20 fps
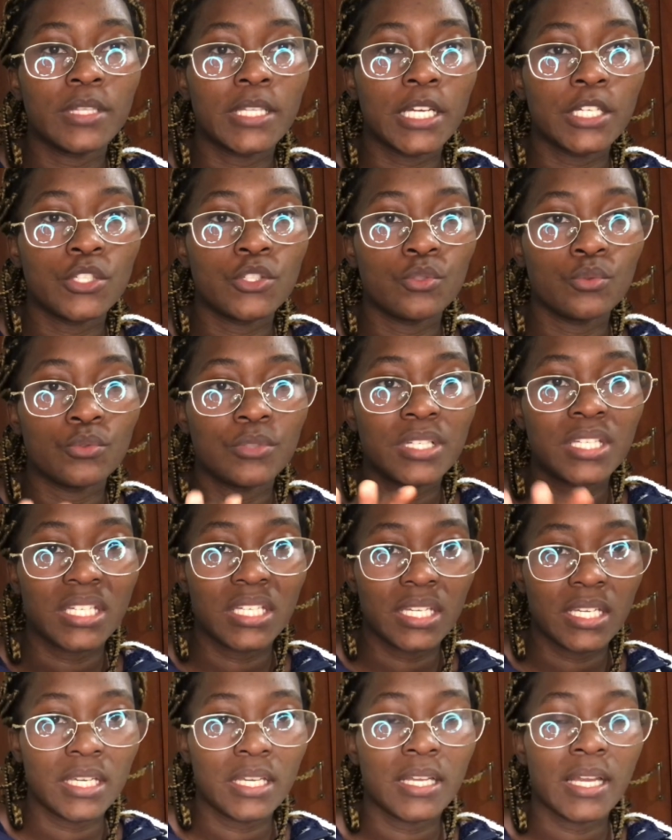that, you will
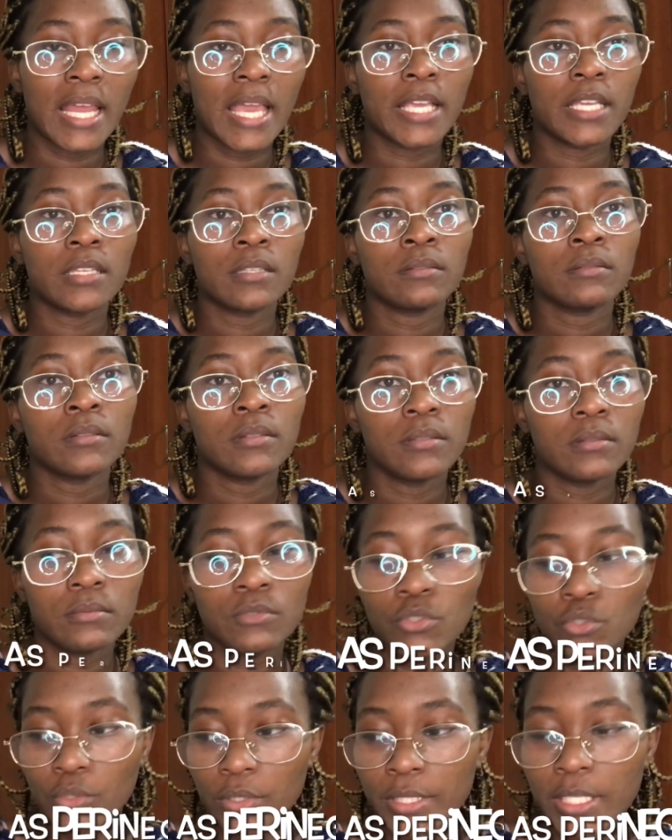tear, like
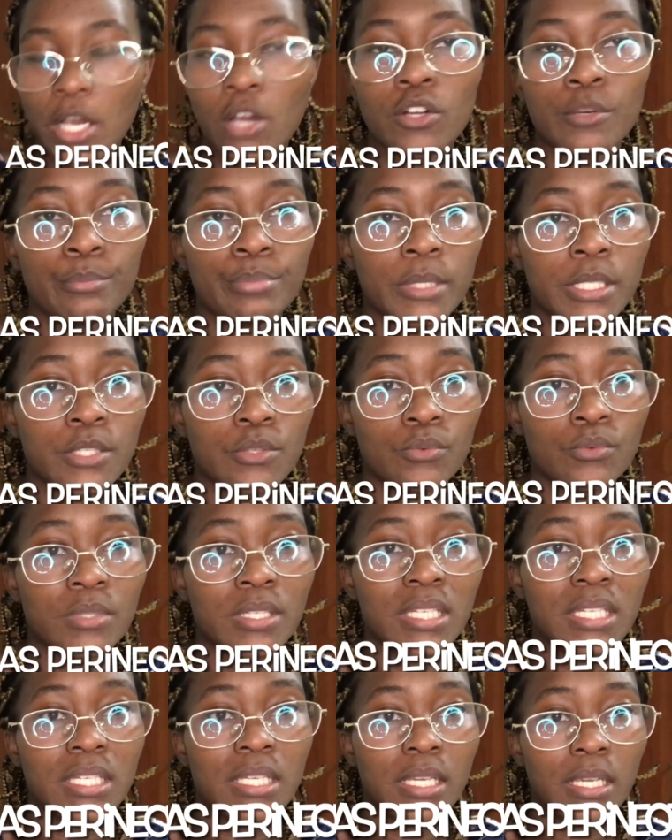your down piece will
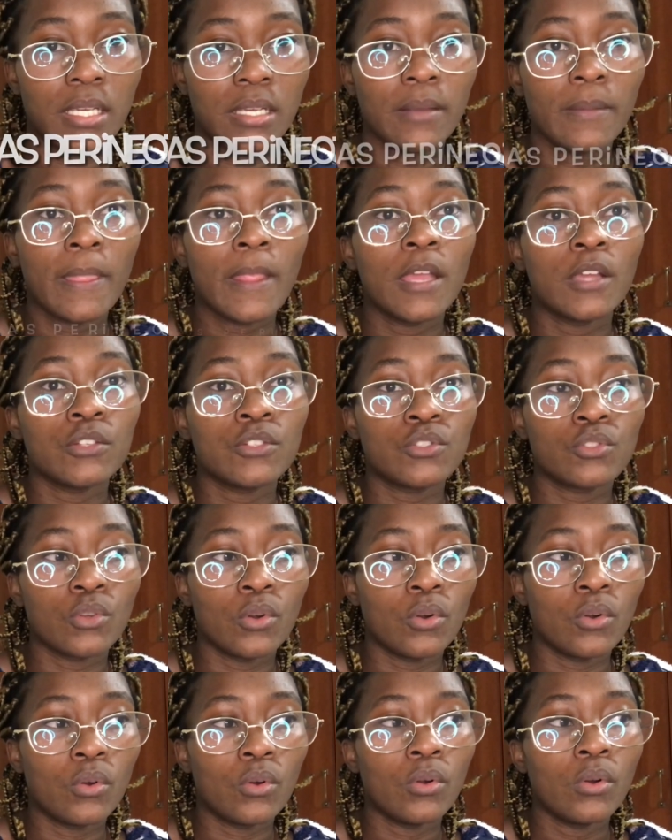tear.
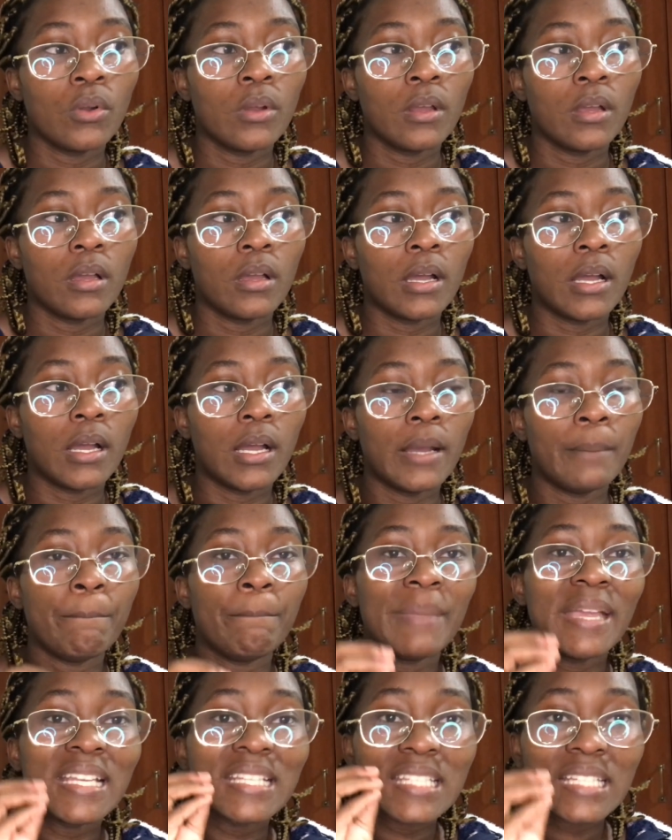So
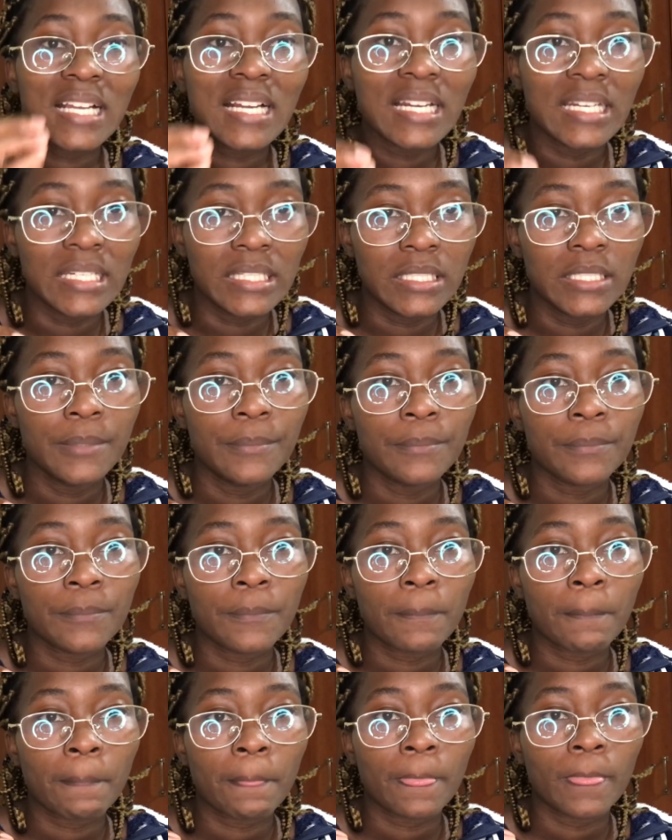medically,
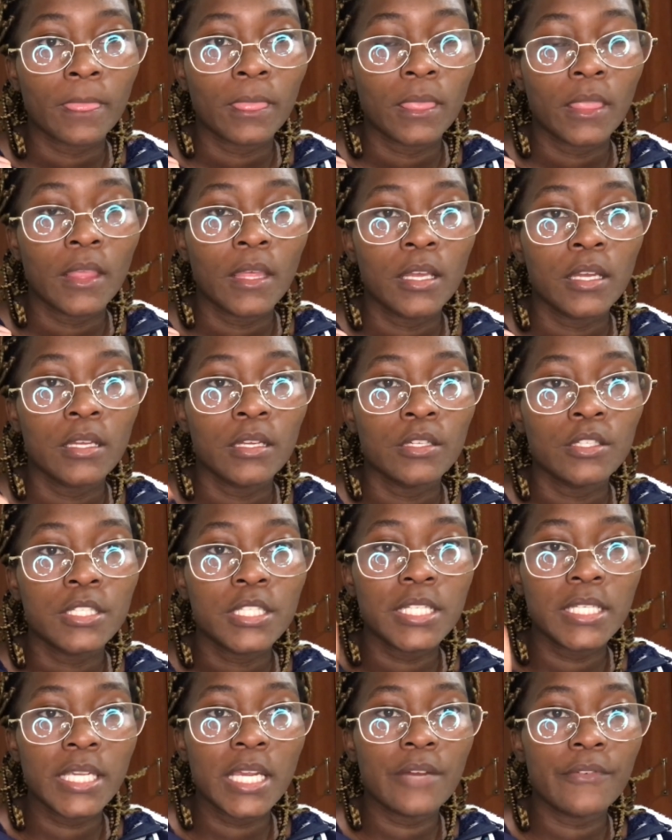
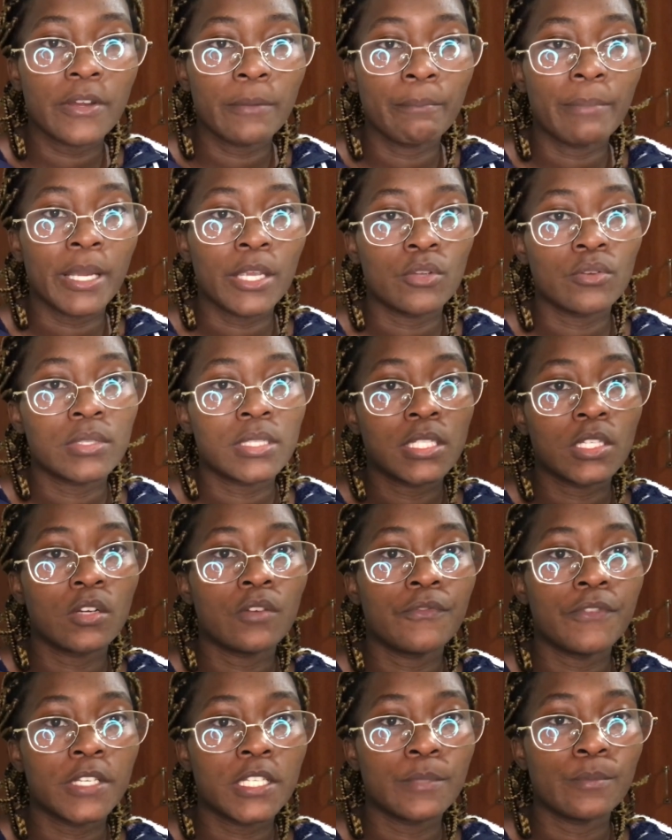tearing by
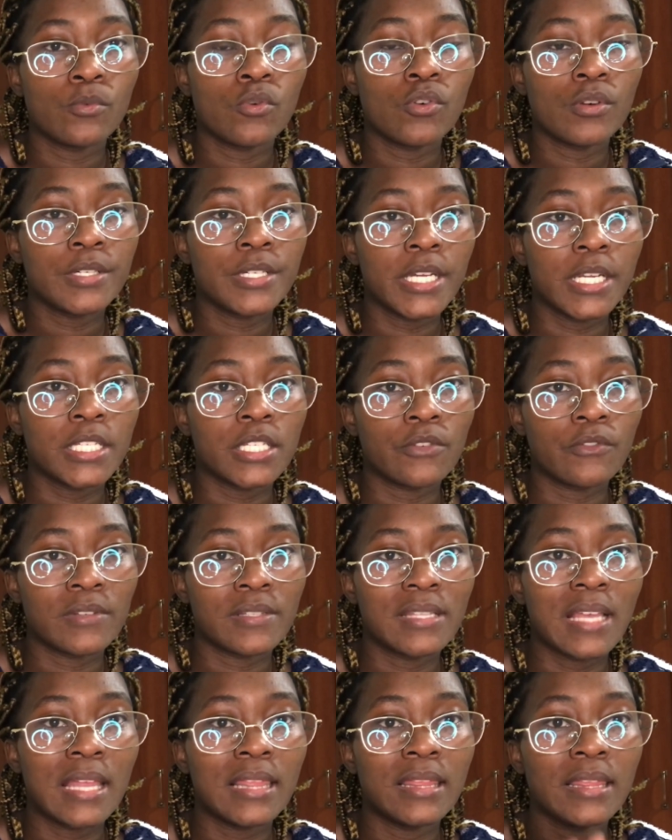yourself is more dangerous
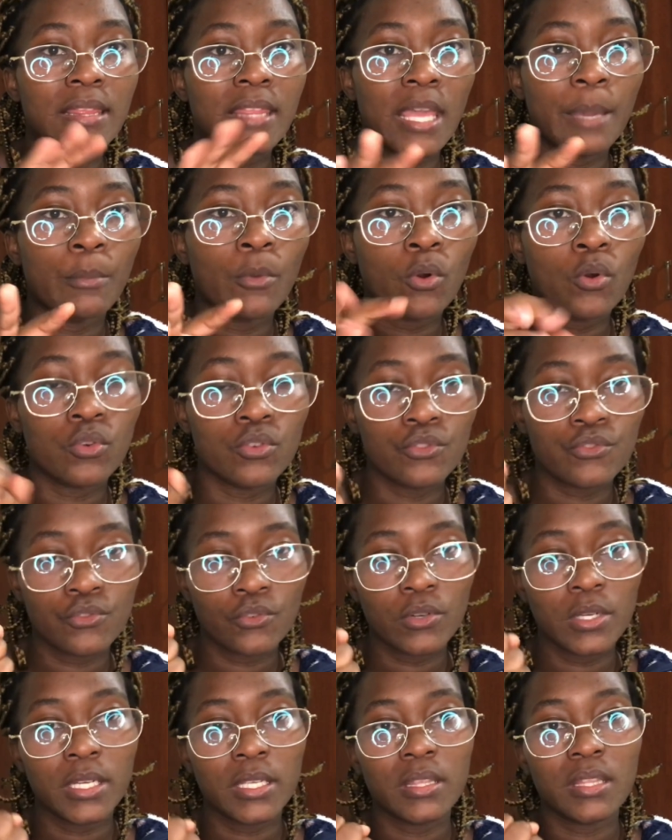than them
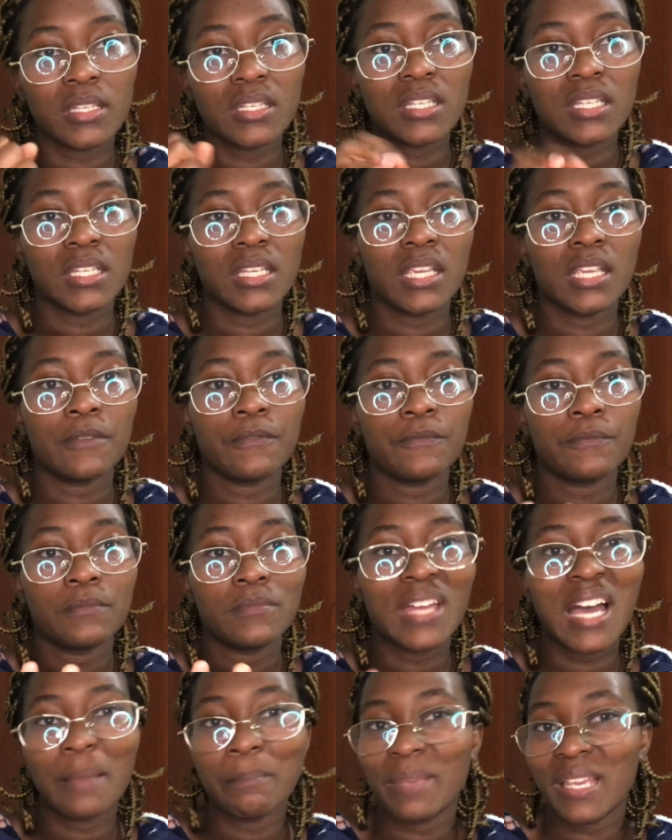controlling the tear, if
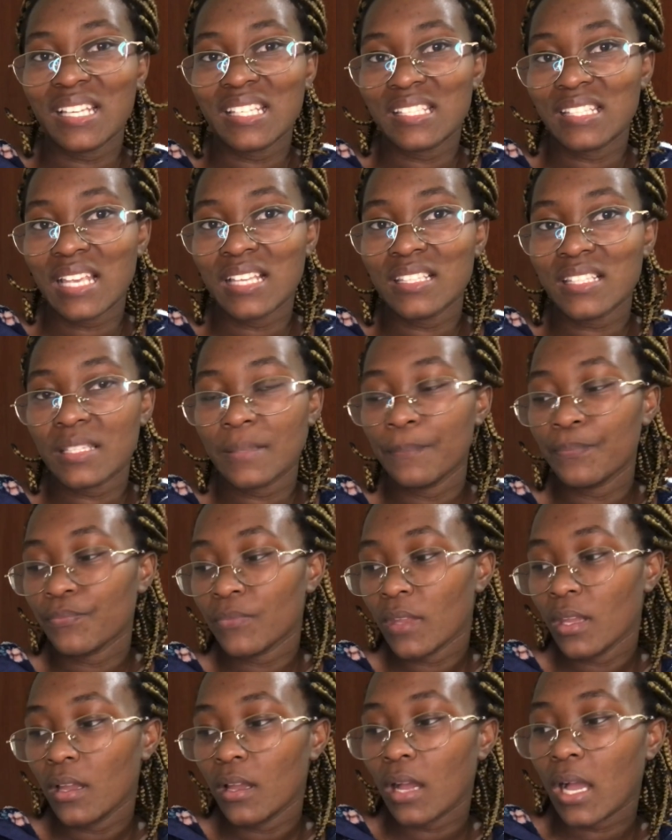that makes sense.
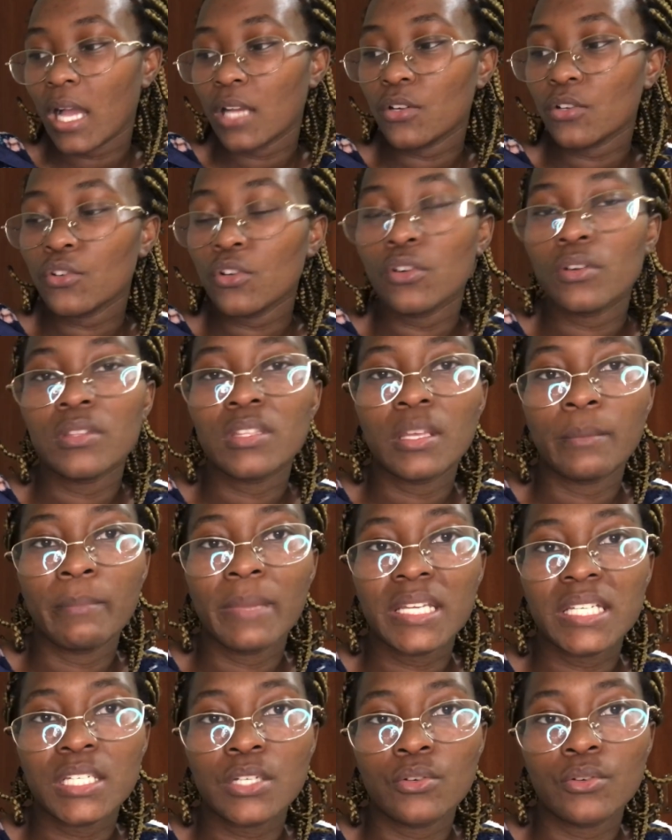I don't know the
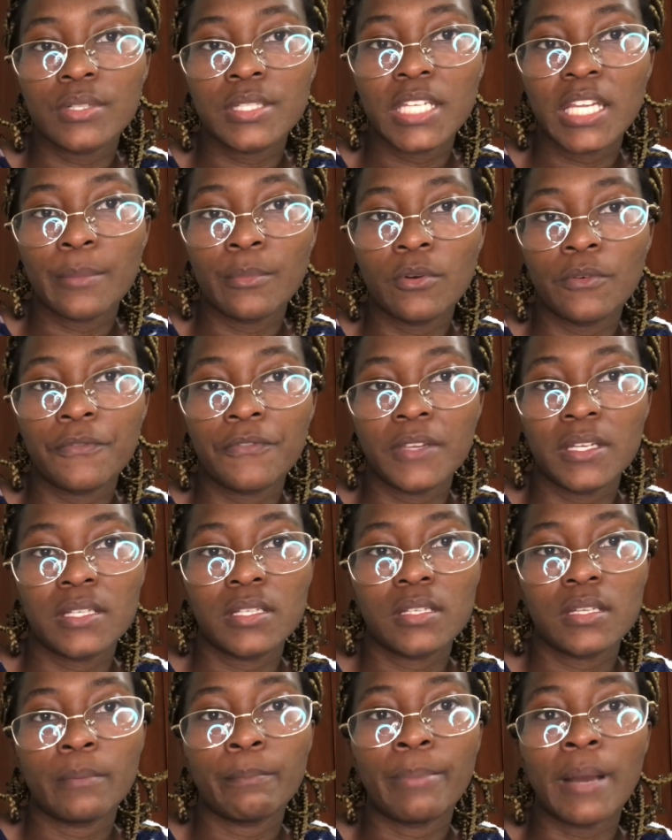medical term of it,
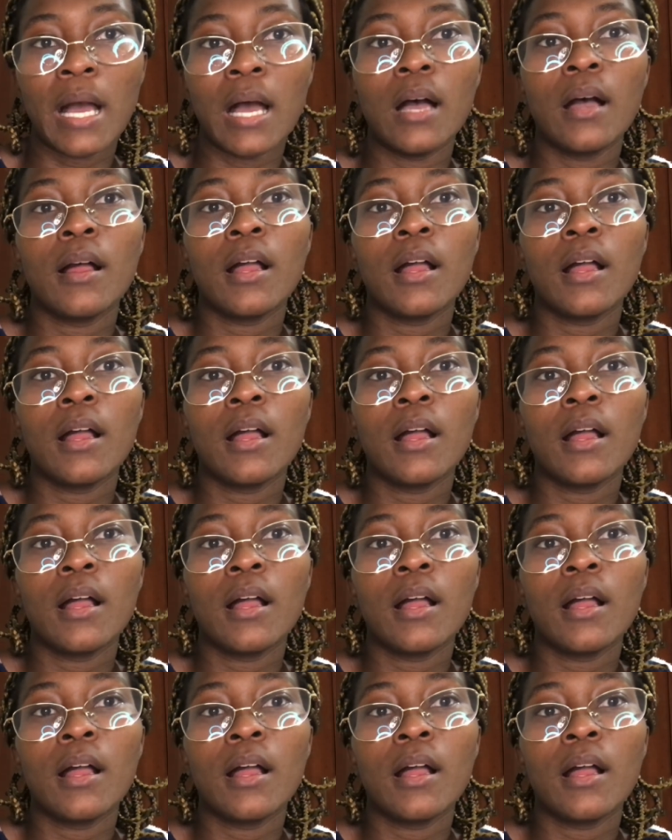but